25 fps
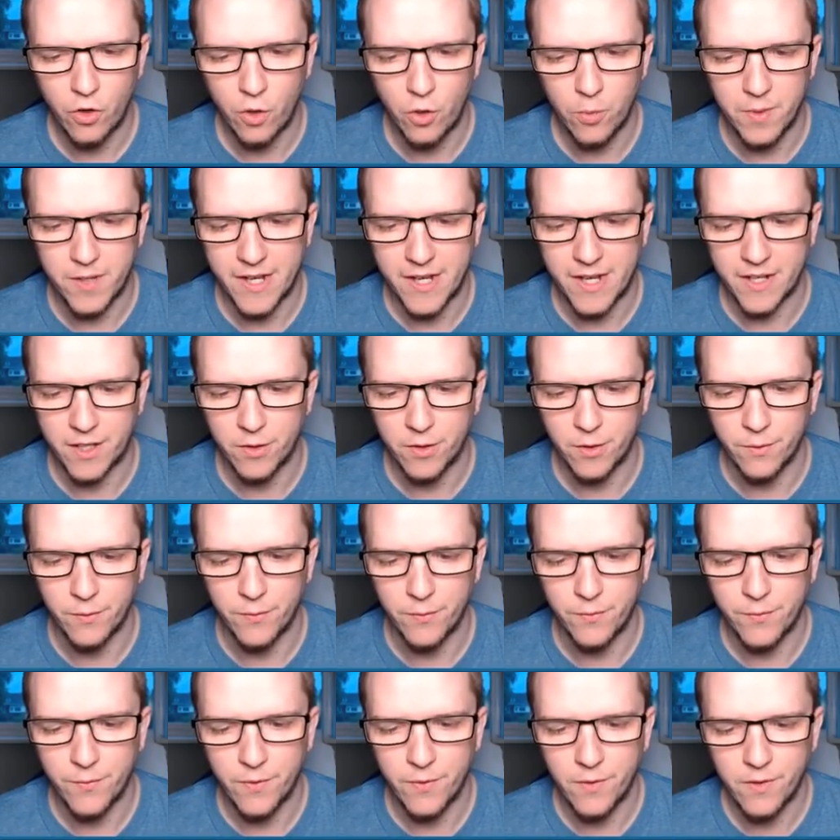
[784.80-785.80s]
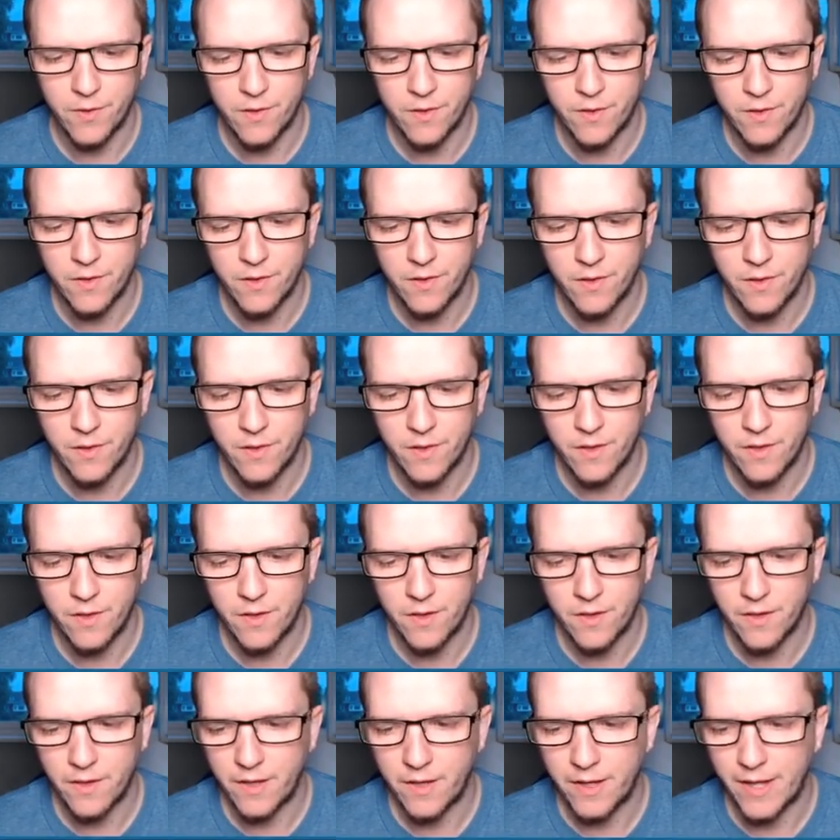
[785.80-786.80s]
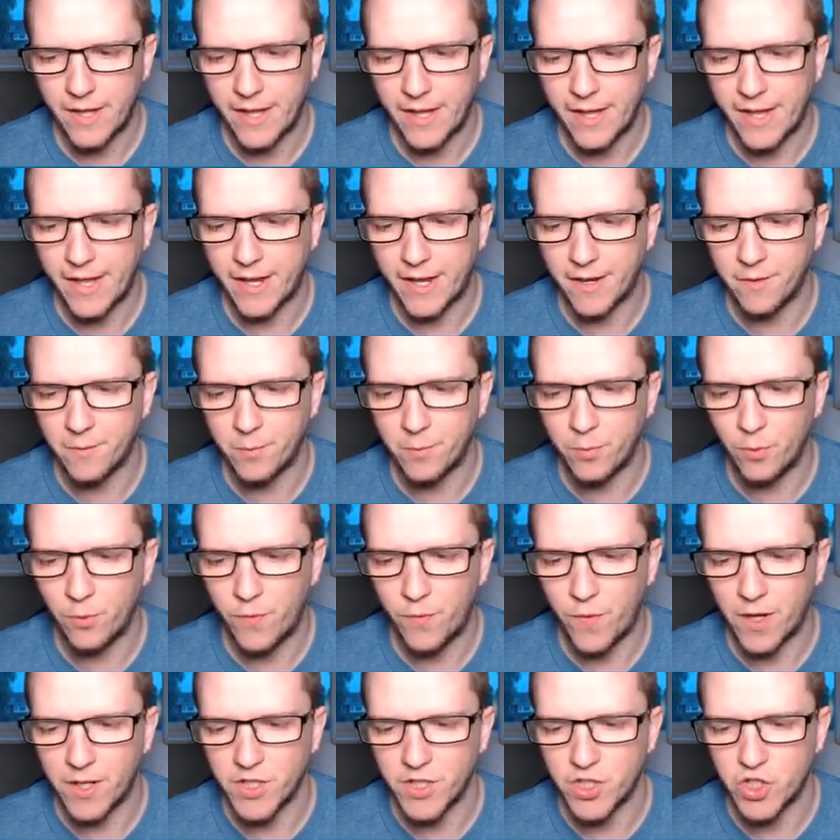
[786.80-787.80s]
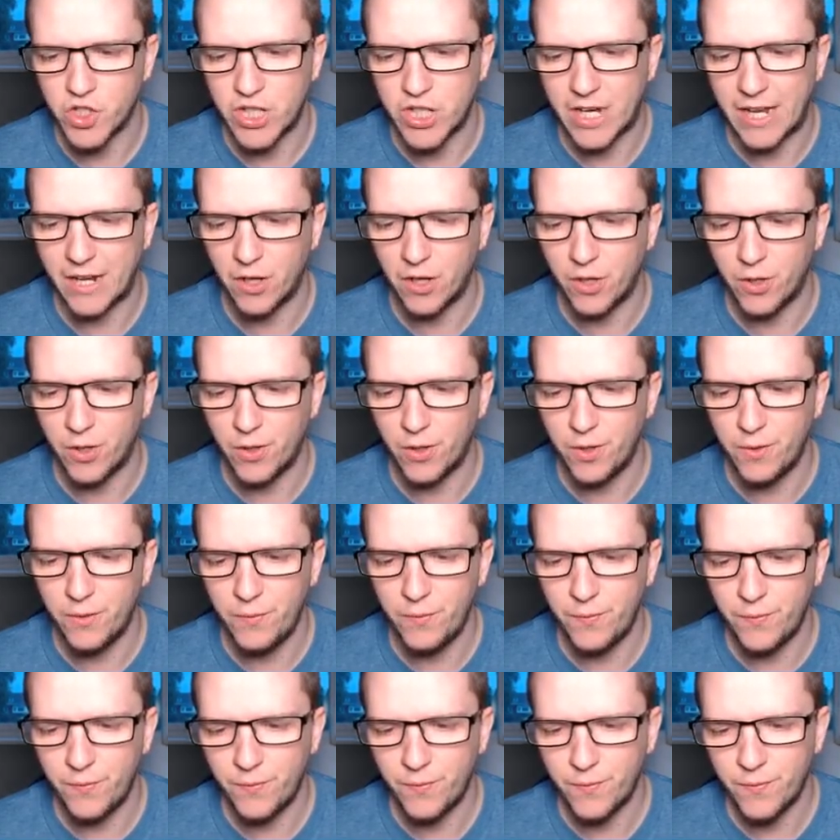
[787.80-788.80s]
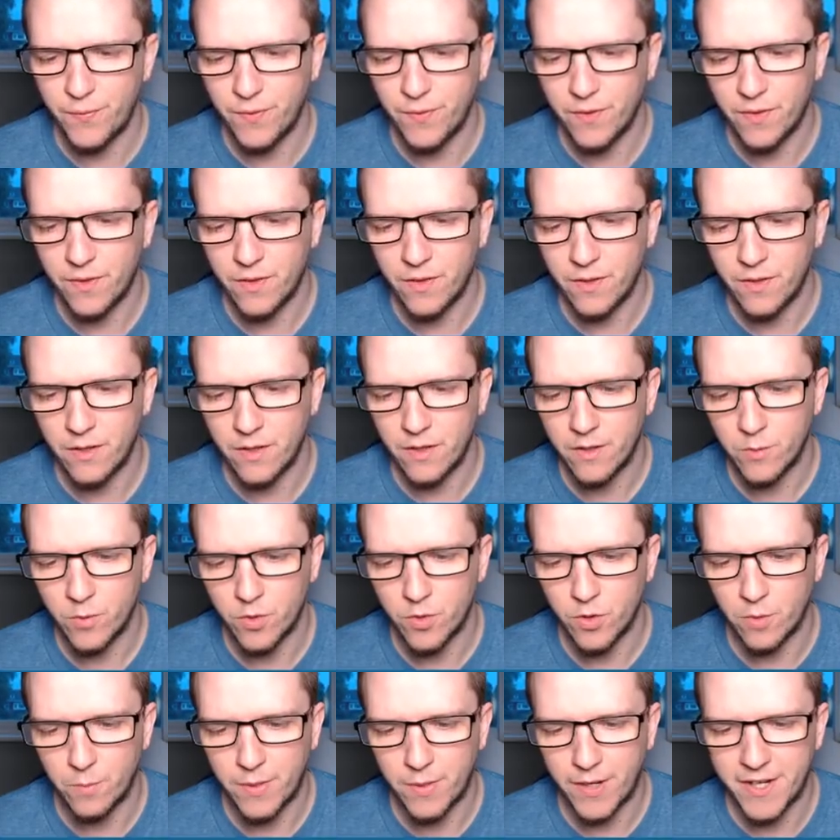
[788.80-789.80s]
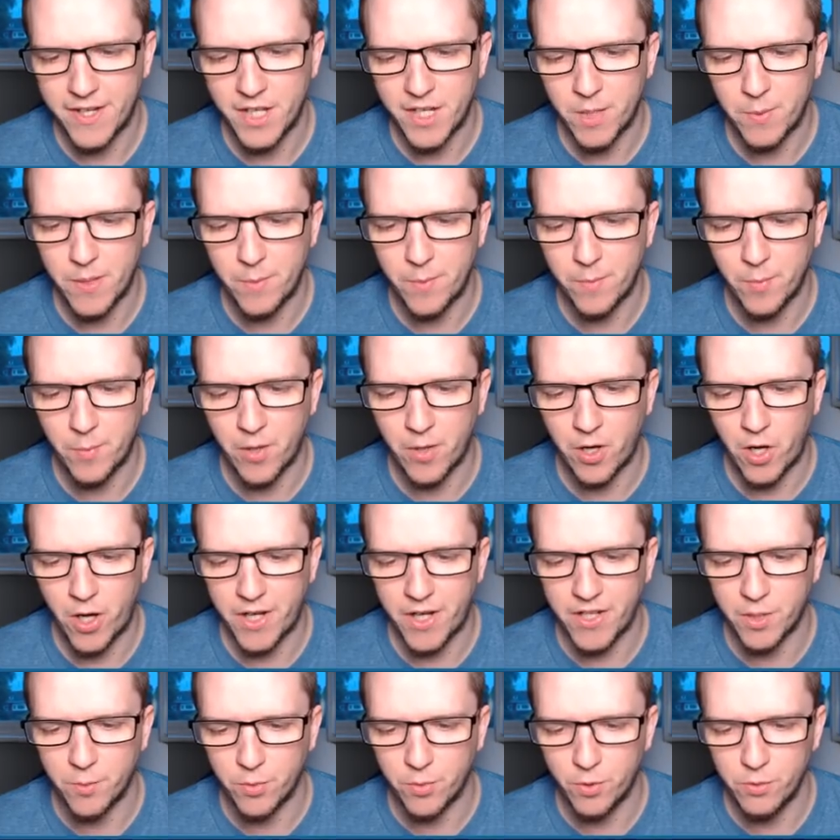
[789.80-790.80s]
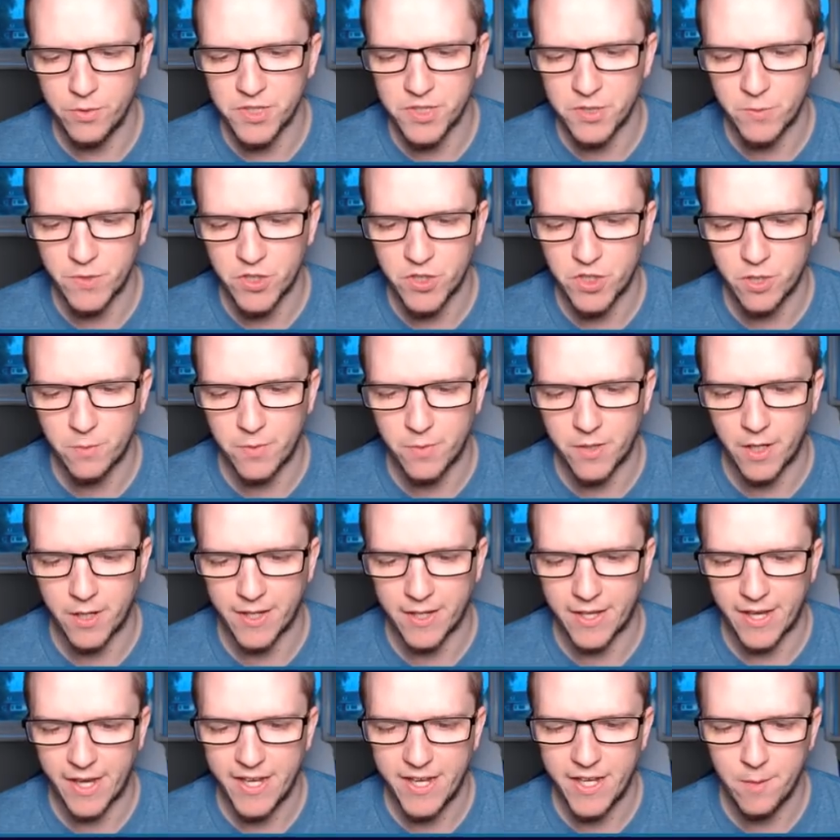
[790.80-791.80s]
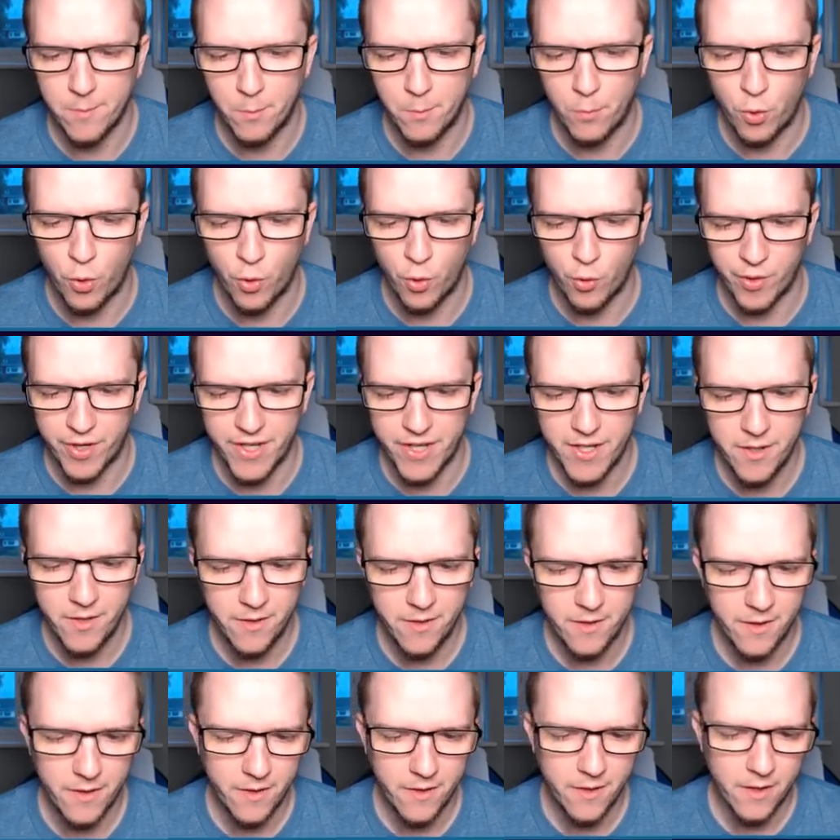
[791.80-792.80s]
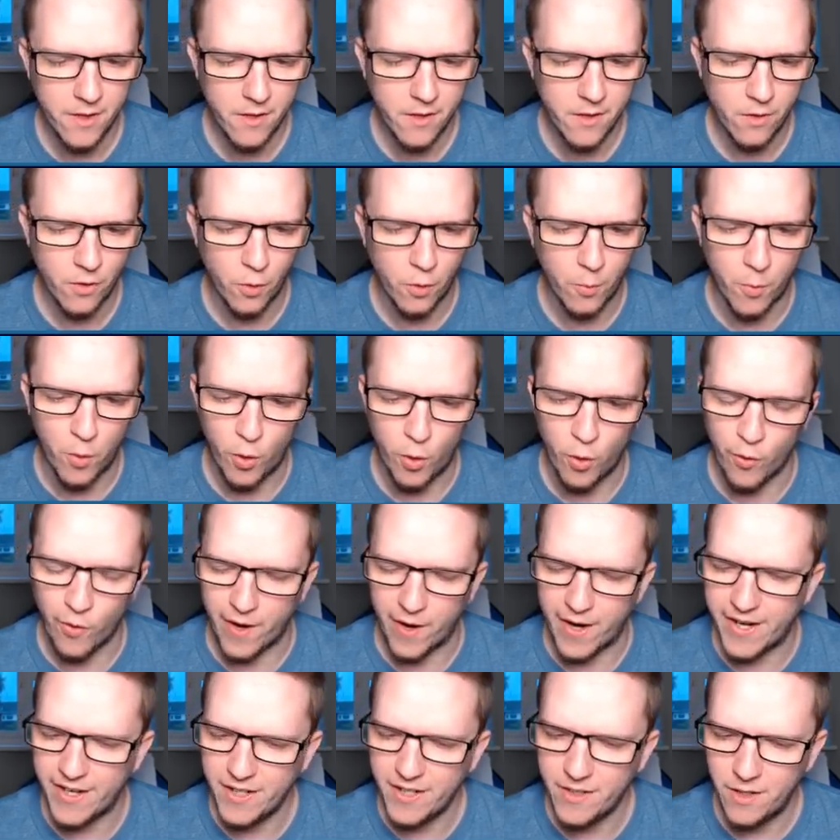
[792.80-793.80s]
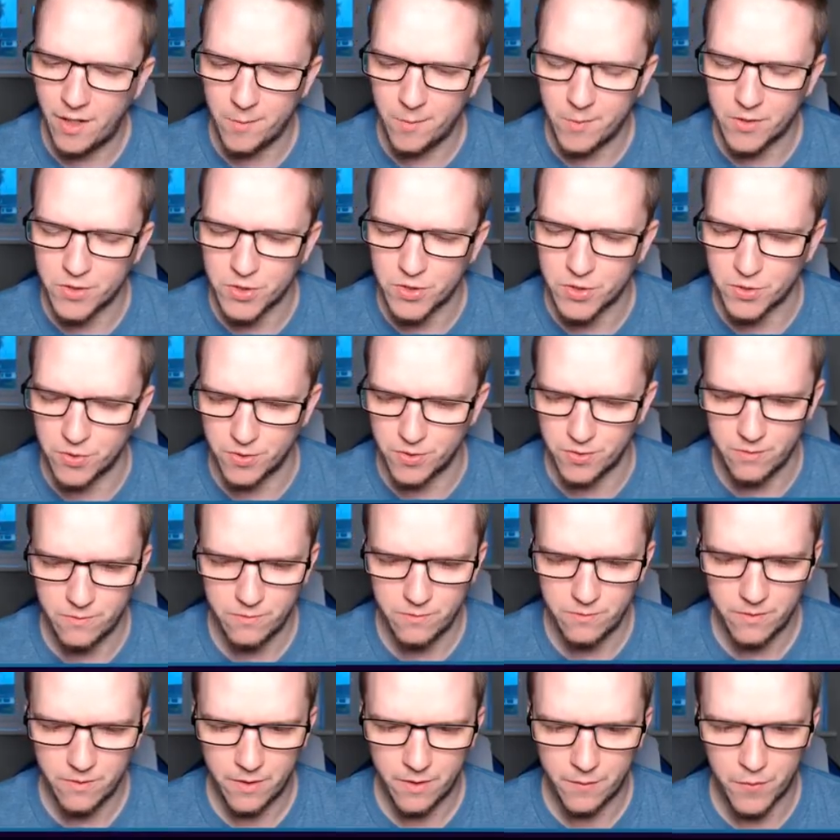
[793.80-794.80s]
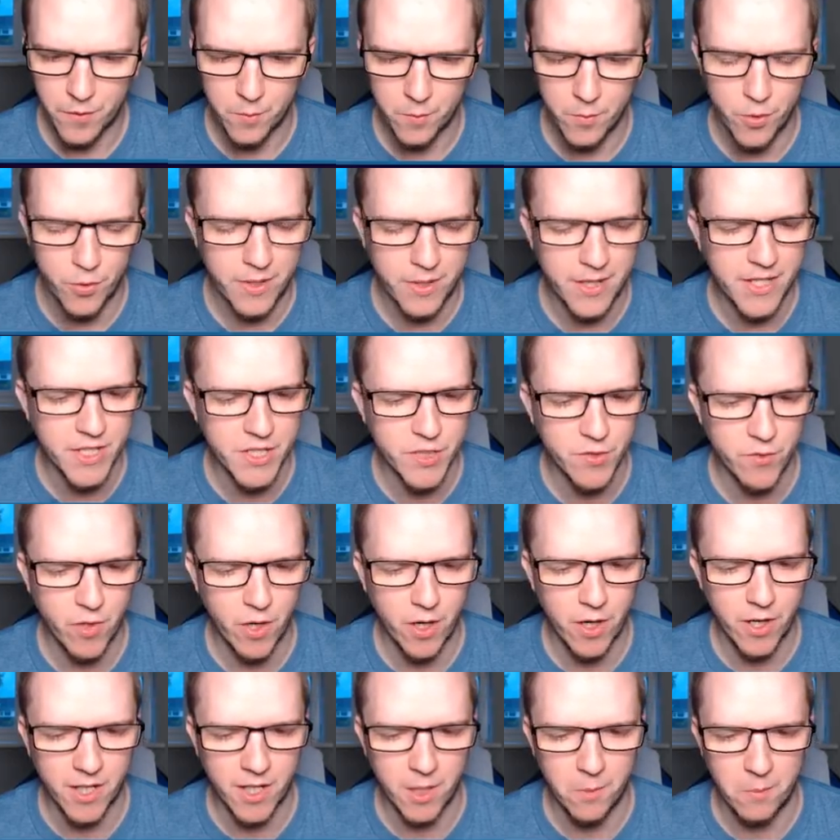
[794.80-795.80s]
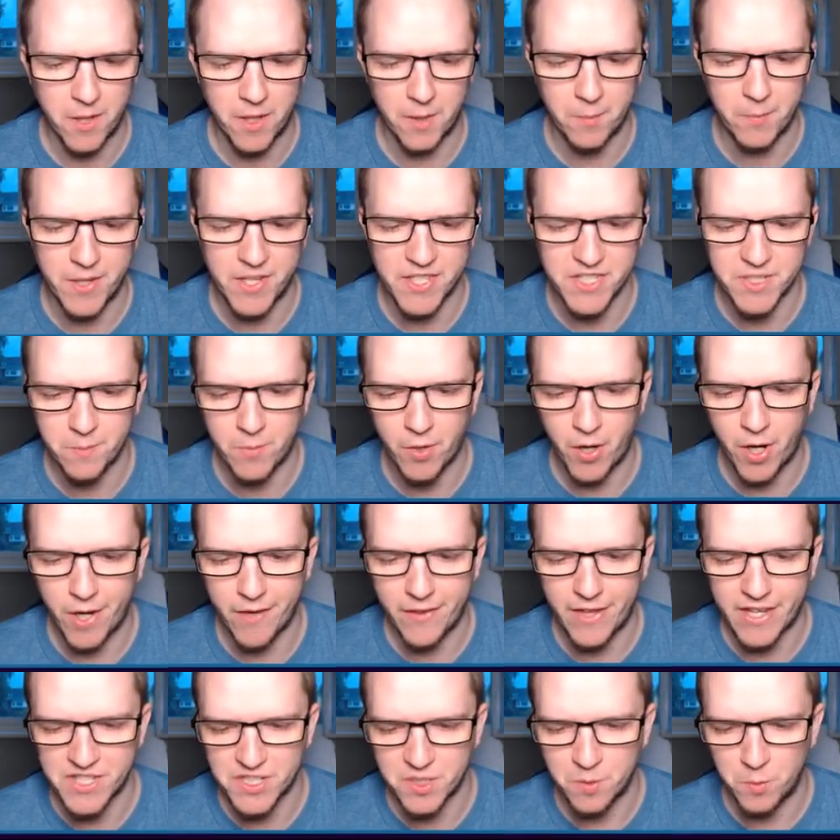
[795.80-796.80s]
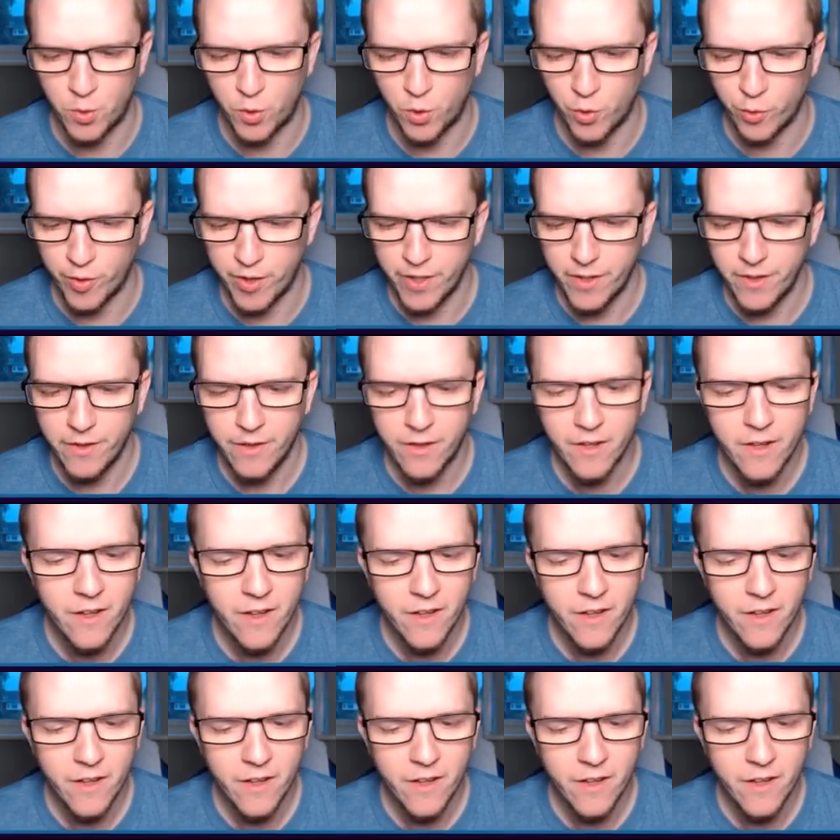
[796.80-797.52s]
Oblyakov. And we'll find Chalov. We've got plenty of people behind the ball, so we should be okay. Mori. Or More, I'm not sure. If the moon hits your eye like a big piece of pie, that's a Mori.